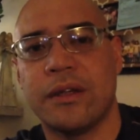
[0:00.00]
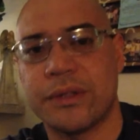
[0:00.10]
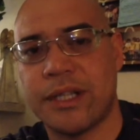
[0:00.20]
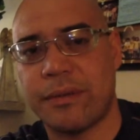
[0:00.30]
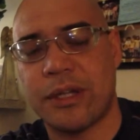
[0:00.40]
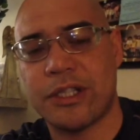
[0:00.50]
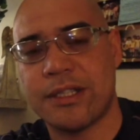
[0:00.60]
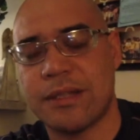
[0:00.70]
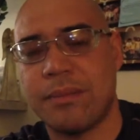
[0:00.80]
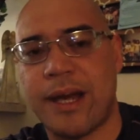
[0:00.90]
we're talking about
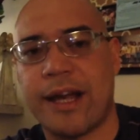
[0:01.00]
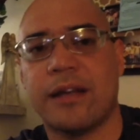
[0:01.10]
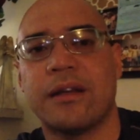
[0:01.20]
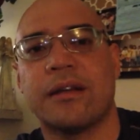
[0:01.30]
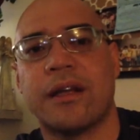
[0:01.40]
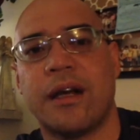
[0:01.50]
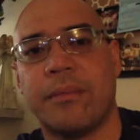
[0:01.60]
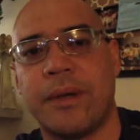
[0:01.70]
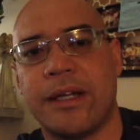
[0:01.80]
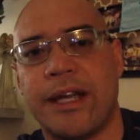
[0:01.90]
chest and back on
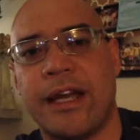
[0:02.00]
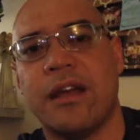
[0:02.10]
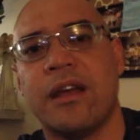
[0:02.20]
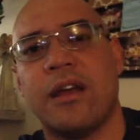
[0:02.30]
Monday.